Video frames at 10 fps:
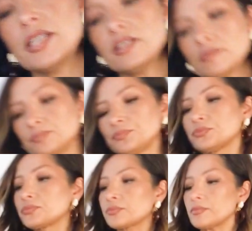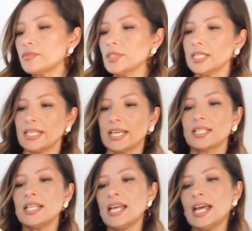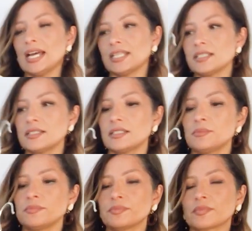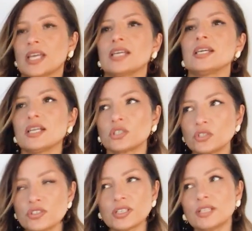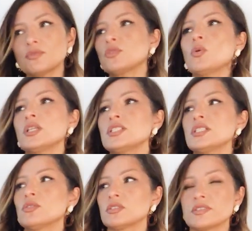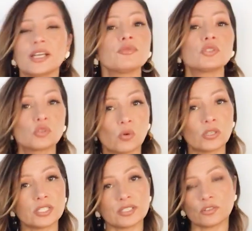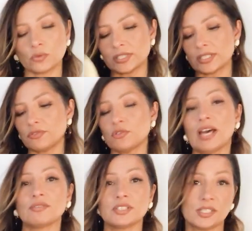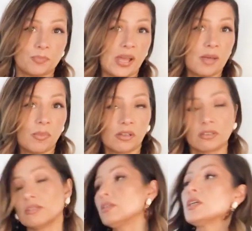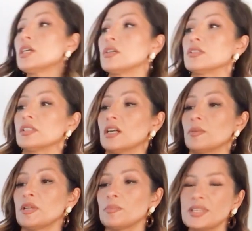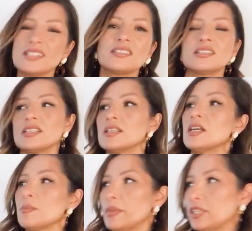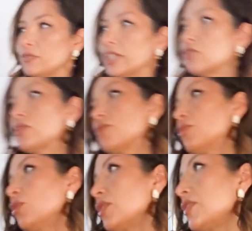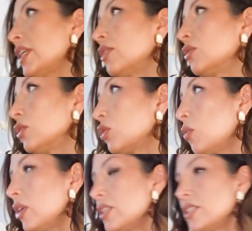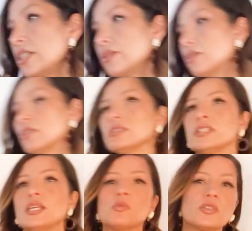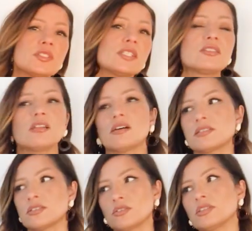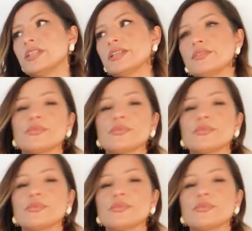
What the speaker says: here. Yeah, and a good sign of quality, or a sign of good quality, is always if you have a spare button on the garment. It means the manufacturer is focusing on good quality, or he wants it to last longer than